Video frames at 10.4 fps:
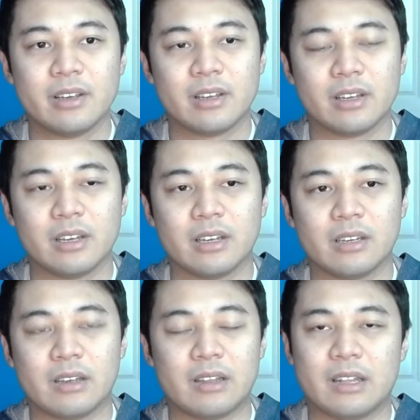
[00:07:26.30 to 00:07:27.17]

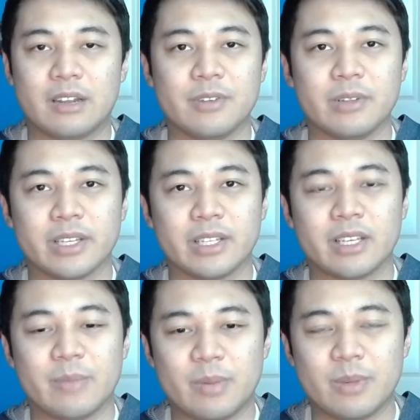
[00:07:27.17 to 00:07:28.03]
then if you like the
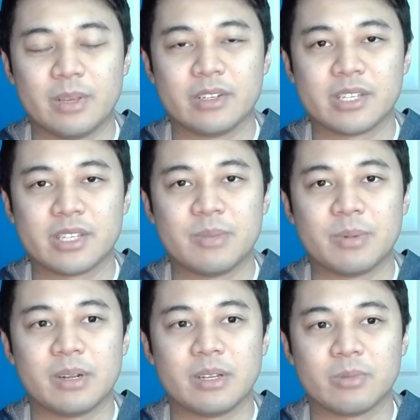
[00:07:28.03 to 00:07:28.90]
game, maybe you can just keep
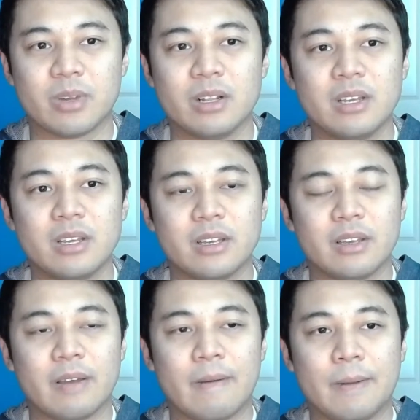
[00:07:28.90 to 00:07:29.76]
it as well.
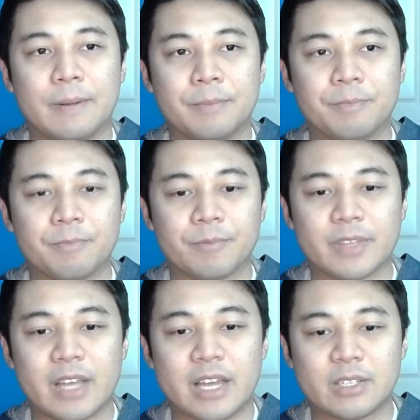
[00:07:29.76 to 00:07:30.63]
And
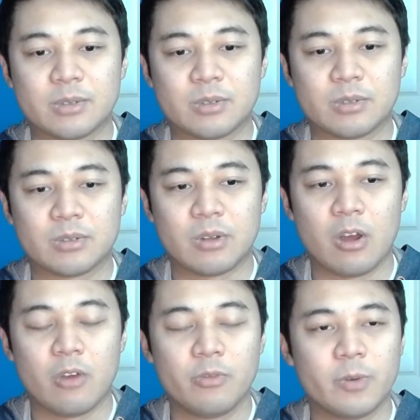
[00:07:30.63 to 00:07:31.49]
that's
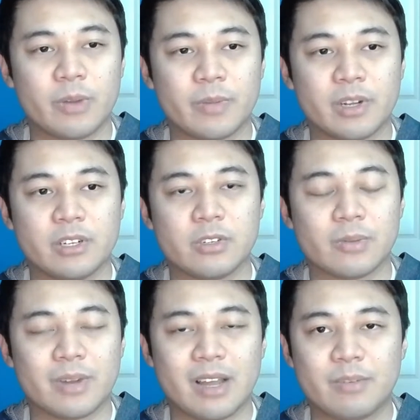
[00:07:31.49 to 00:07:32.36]
hopefully what I'm going to do. So
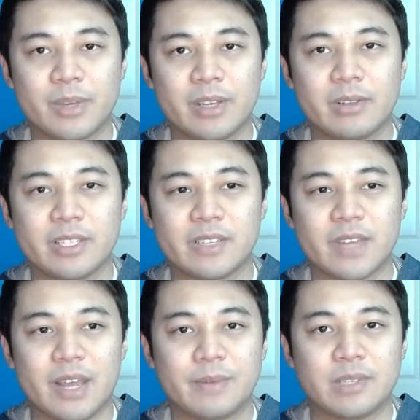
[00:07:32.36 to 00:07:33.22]
I'm going to have a big list of
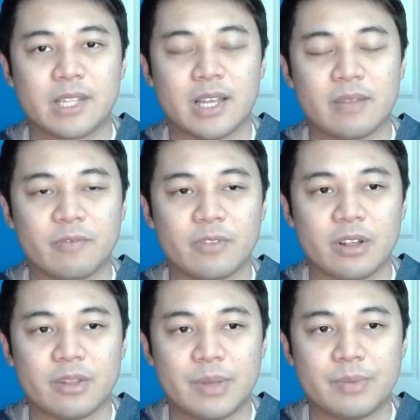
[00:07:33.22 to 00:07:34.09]
games that for
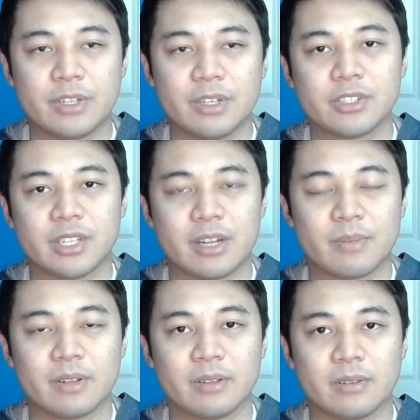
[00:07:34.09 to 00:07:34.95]
all the people interested, I'm
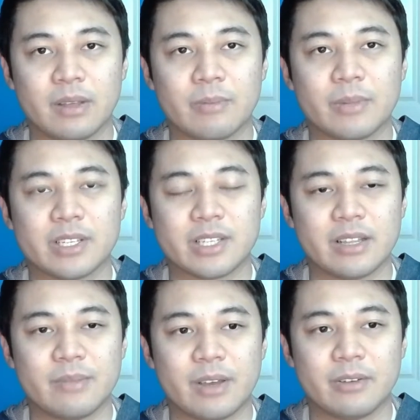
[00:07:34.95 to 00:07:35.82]
going to
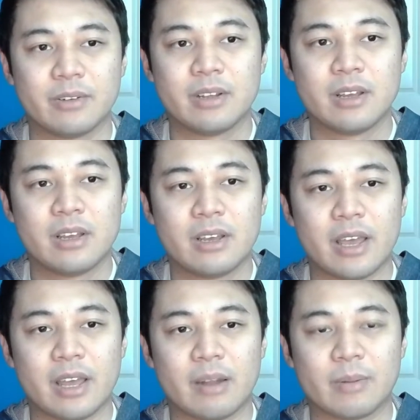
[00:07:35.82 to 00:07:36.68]
send them out,
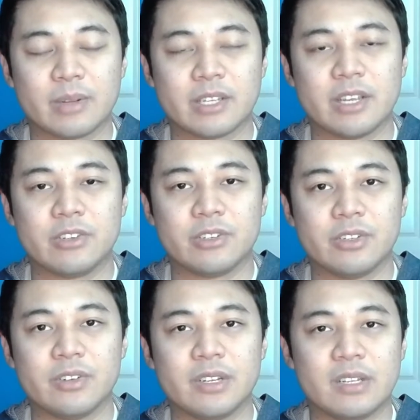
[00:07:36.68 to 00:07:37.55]
and I'm going to say
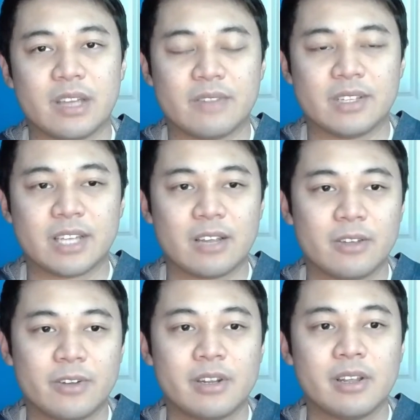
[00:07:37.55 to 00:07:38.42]
you need to have these downloaded,